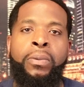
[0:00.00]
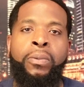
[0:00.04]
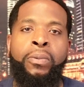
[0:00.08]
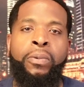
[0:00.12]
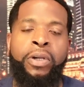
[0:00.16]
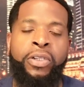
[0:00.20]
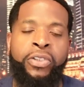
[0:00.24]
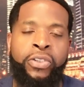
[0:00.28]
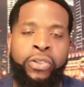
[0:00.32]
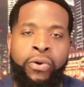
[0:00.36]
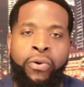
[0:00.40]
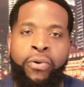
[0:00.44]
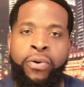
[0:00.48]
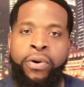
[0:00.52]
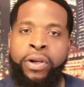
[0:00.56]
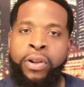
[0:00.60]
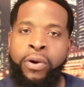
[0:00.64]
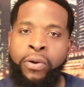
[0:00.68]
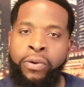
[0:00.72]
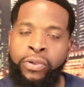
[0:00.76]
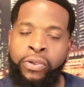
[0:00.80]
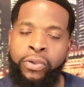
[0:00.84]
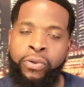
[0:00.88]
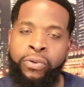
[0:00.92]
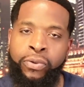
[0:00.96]
What's going
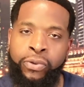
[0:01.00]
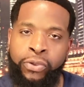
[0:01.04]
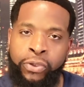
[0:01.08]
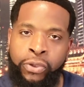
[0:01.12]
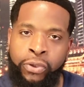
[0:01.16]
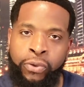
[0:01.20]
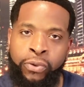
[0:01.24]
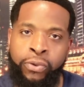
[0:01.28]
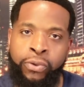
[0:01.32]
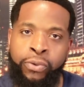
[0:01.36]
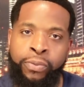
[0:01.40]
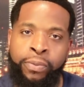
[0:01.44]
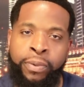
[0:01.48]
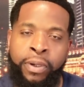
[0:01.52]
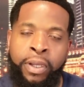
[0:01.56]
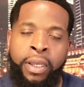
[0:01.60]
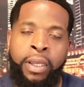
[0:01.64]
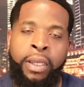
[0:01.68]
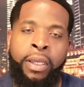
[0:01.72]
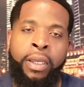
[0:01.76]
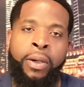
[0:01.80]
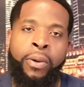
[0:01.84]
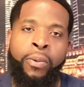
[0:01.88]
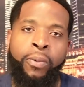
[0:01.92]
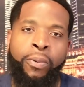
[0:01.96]
on,
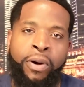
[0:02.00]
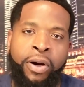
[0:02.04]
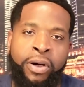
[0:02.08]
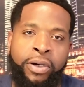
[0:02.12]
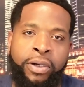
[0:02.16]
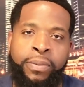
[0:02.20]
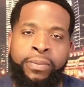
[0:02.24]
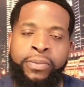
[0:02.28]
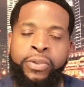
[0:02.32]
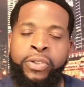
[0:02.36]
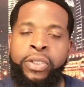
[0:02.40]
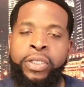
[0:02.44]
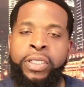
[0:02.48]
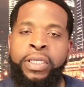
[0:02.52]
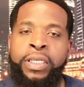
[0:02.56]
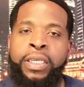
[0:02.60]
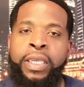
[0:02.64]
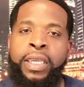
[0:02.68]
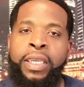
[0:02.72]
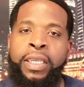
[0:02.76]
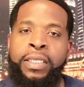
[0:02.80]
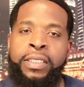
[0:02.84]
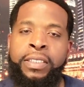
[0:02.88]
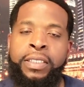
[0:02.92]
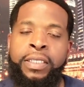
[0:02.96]
YouTube? Welcome to the
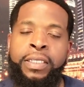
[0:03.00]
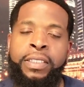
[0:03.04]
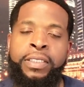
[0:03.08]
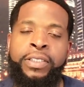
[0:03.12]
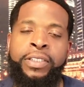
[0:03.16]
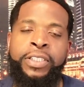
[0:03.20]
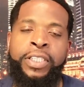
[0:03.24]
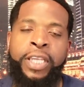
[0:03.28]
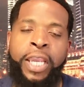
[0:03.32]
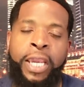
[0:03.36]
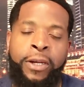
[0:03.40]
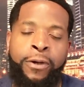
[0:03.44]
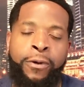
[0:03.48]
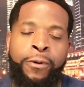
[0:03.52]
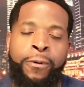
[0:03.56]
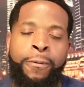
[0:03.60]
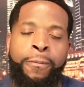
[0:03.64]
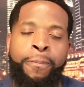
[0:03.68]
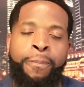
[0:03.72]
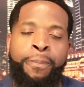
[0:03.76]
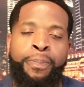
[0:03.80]
King Sense channel.